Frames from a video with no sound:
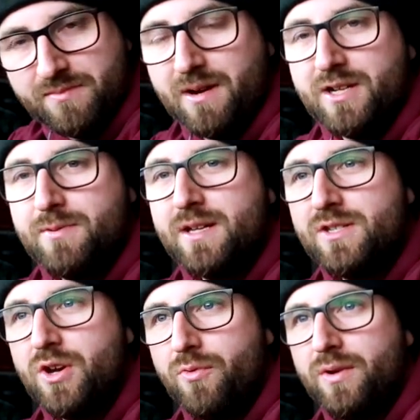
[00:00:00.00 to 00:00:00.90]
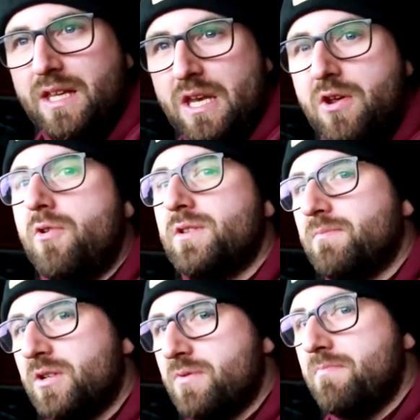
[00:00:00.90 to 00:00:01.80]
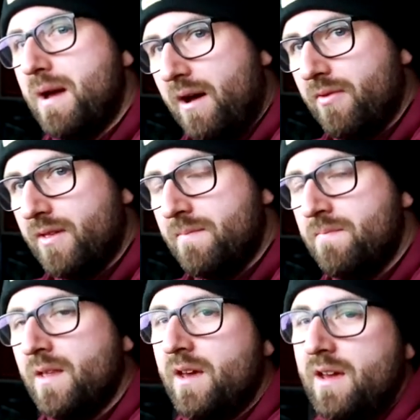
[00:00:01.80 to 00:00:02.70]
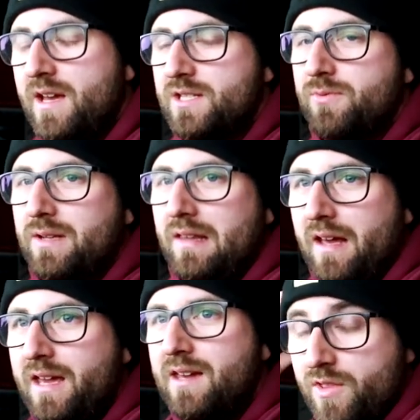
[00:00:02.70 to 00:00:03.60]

much because you don't really know as much about them as you would like.